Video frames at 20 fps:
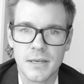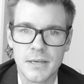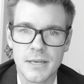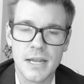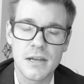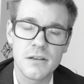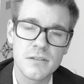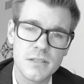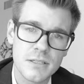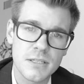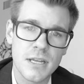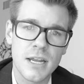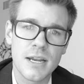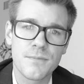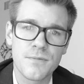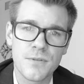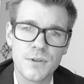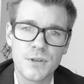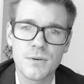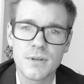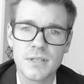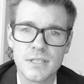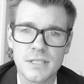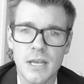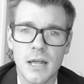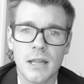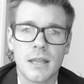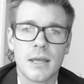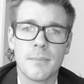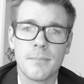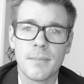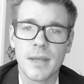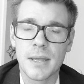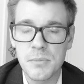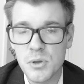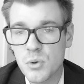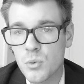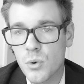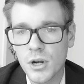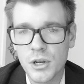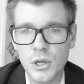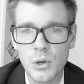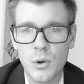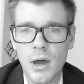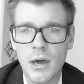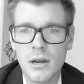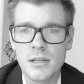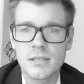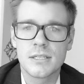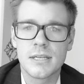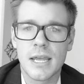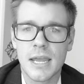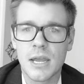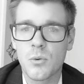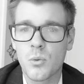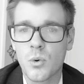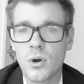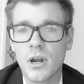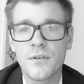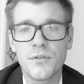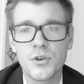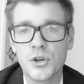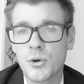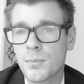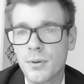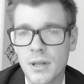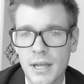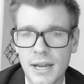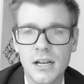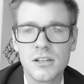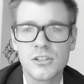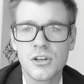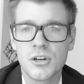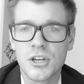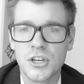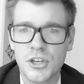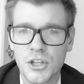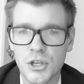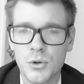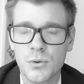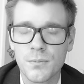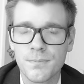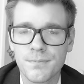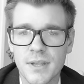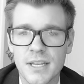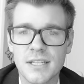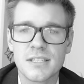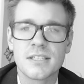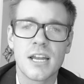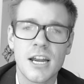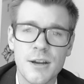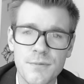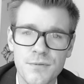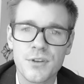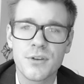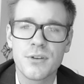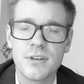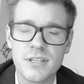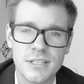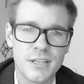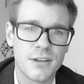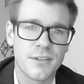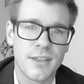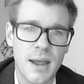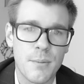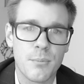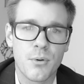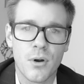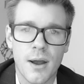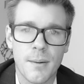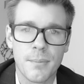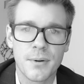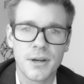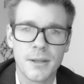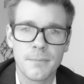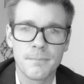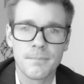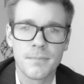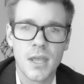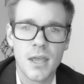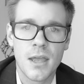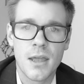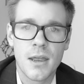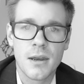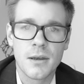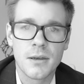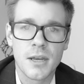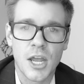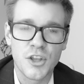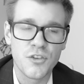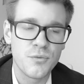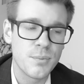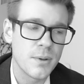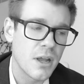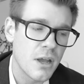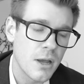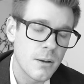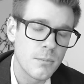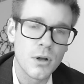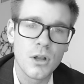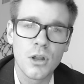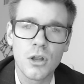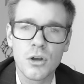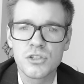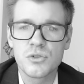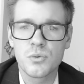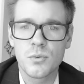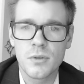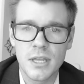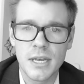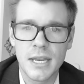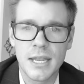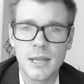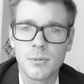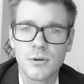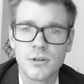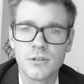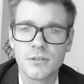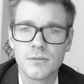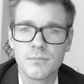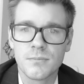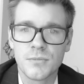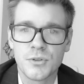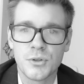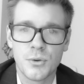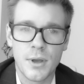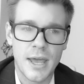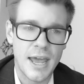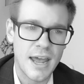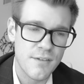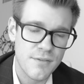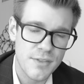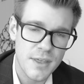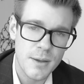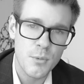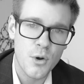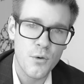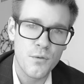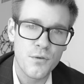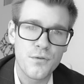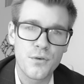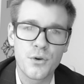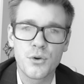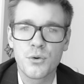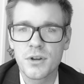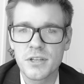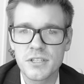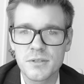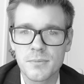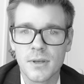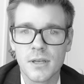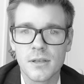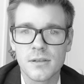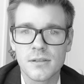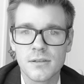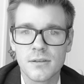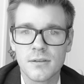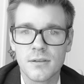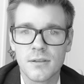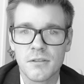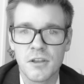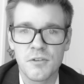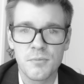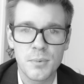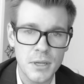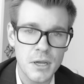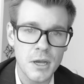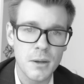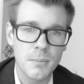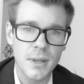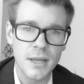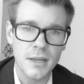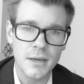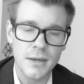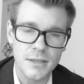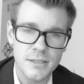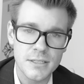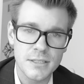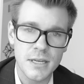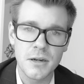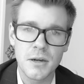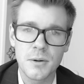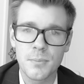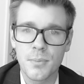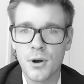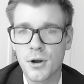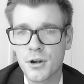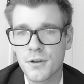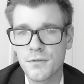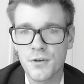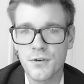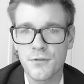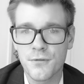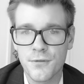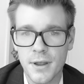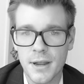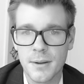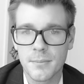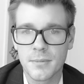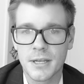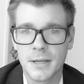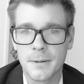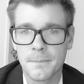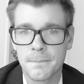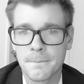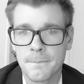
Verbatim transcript: Now's the time for you to sell it. Maybe you want to go out of state. Whatever your plans are to do, it's time for you to sell that property. Now you've become close with the neighbors. You have them over for Christmas. They've become like an extended part of your family.